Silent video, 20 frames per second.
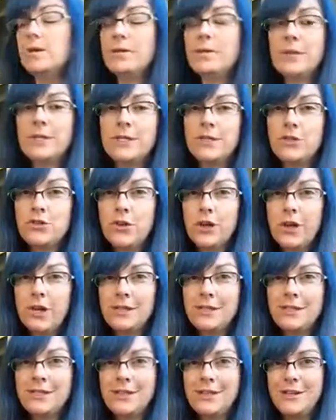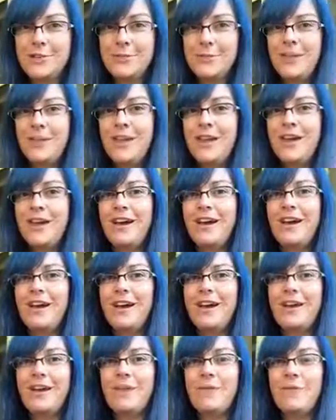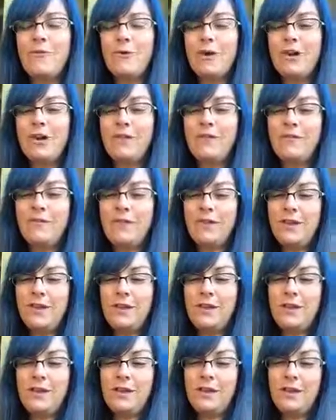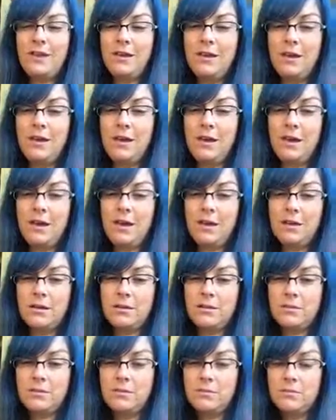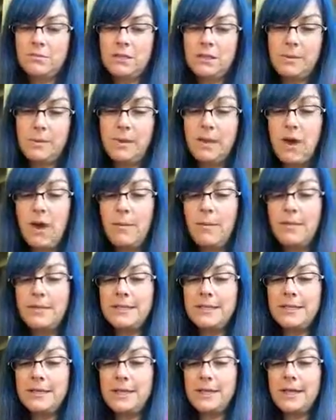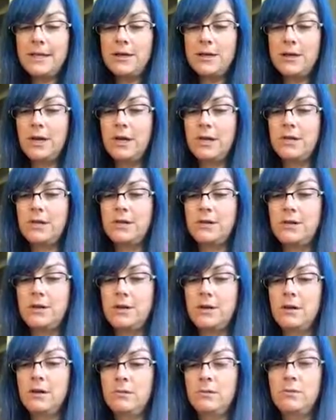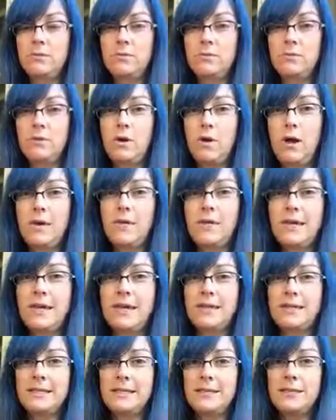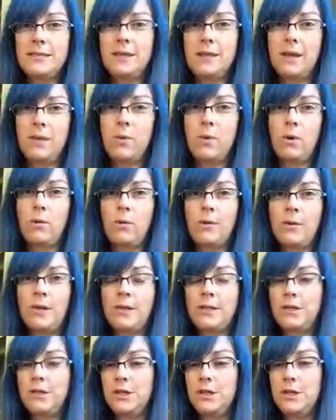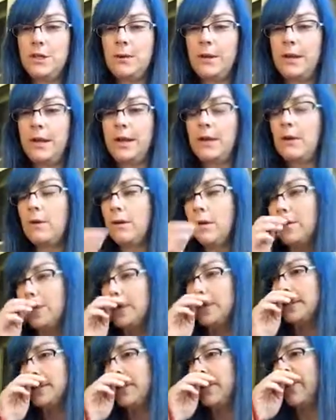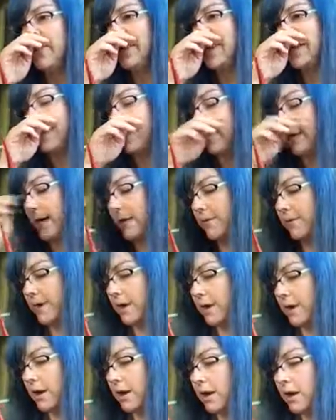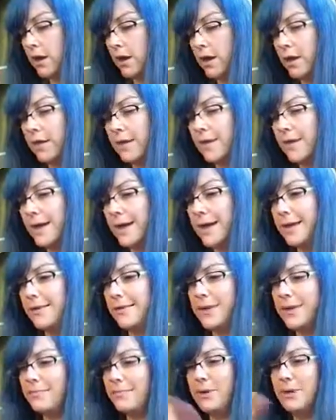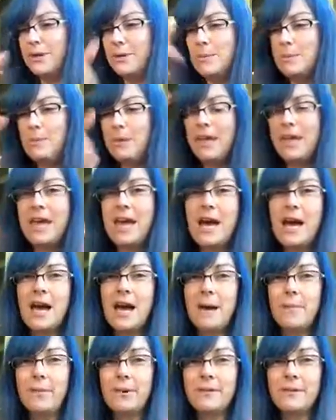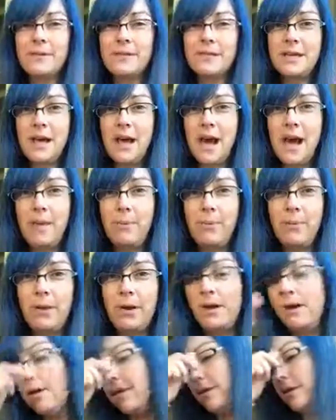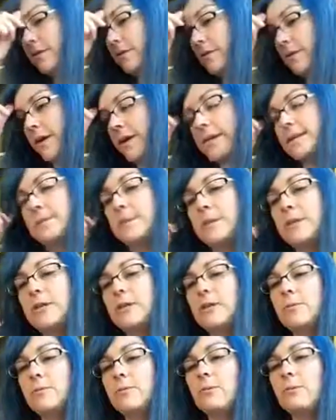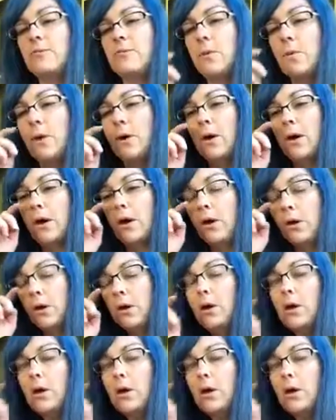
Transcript: noisy trucks too. One of the somebody commented they didn't know how to start on these and like what would they do. And I know that there's a video out there that they build up a big cup on the top of a spindle before